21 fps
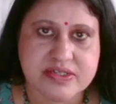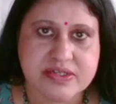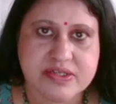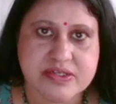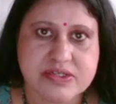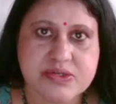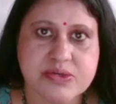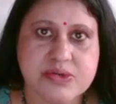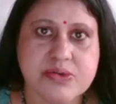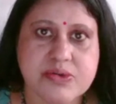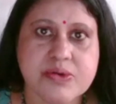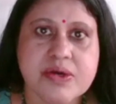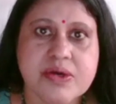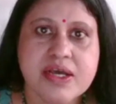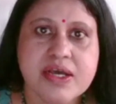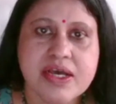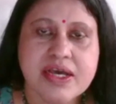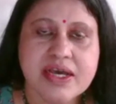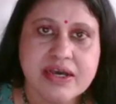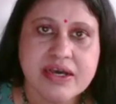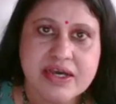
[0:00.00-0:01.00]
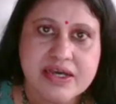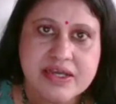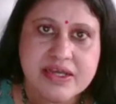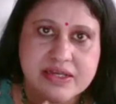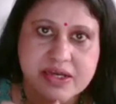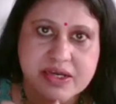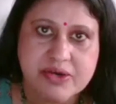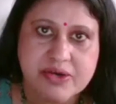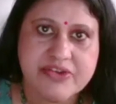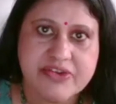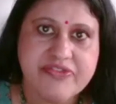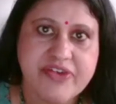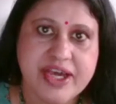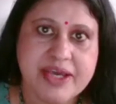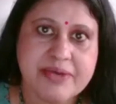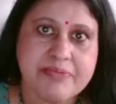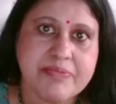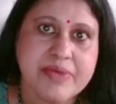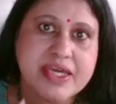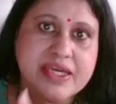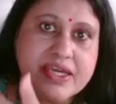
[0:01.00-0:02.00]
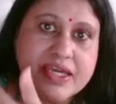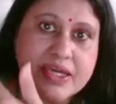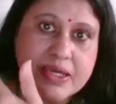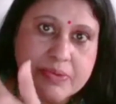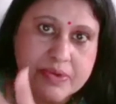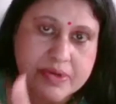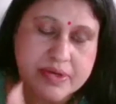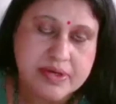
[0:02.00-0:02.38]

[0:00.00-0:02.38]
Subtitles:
So now if I'm making